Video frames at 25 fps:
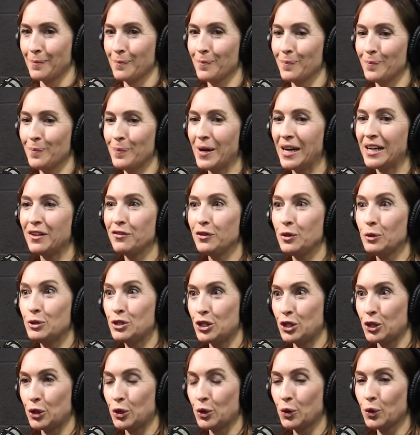But if you
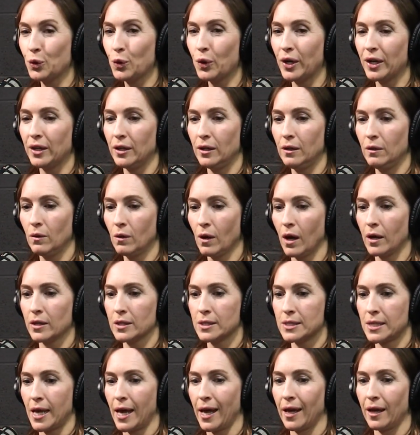do, you got to
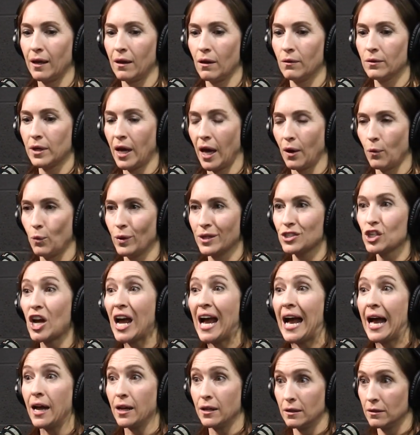say, okay, which
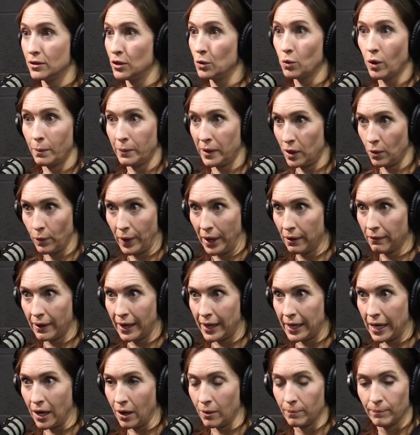hat do you want me to wear right
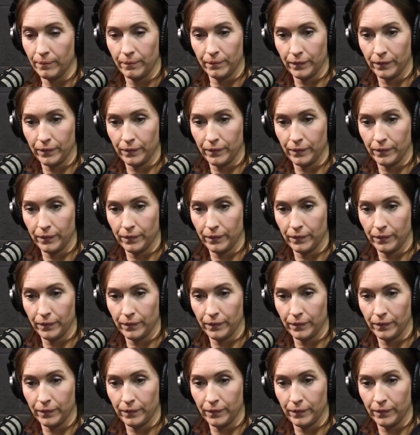now?